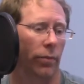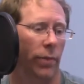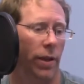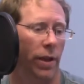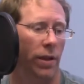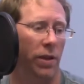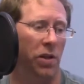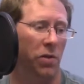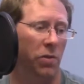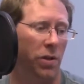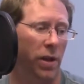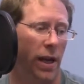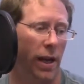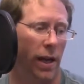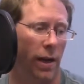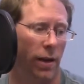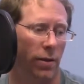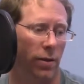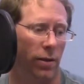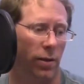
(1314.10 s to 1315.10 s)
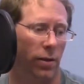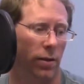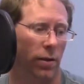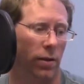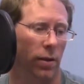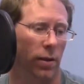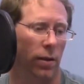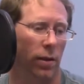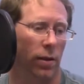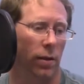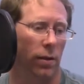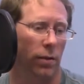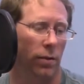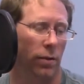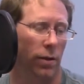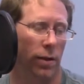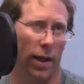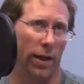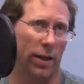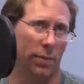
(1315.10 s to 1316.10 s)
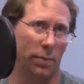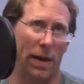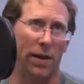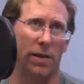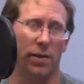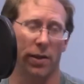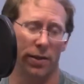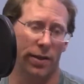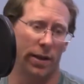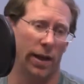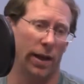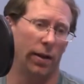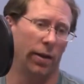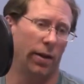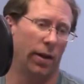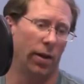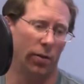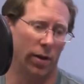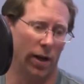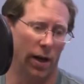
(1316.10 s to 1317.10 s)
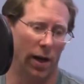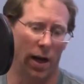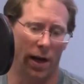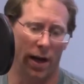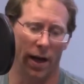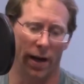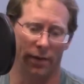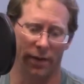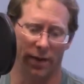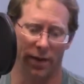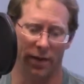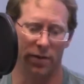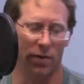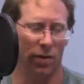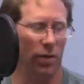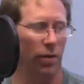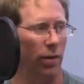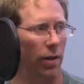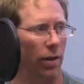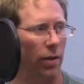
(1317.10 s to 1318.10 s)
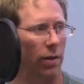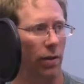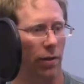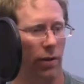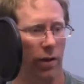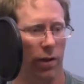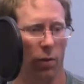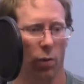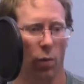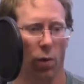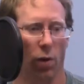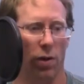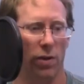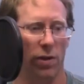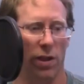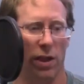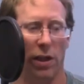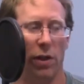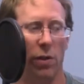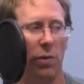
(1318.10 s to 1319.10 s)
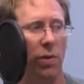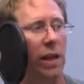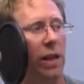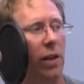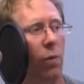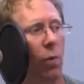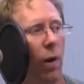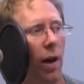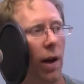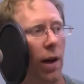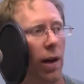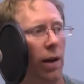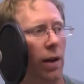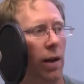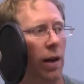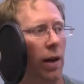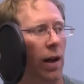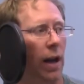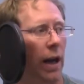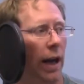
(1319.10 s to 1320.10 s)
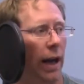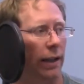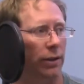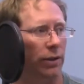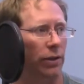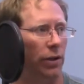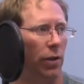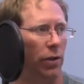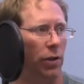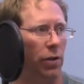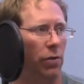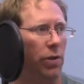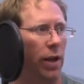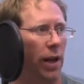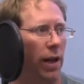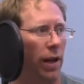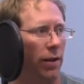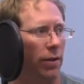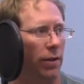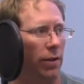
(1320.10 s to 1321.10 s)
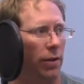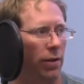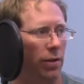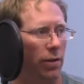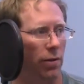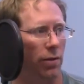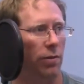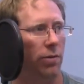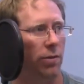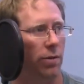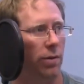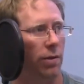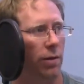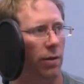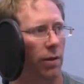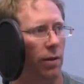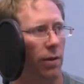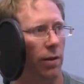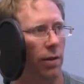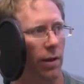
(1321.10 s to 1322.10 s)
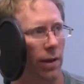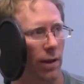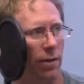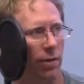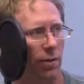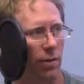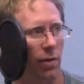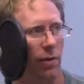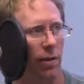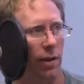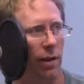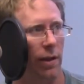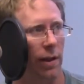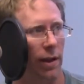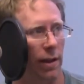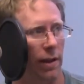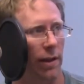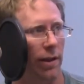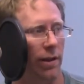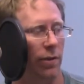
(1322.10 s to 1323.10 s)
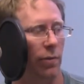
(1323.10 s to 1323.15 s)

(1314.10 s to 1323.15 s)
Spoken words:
Then you can't... That's basically saying, okay, I have this circuit that works in a unique way, and so you can't use this circuit in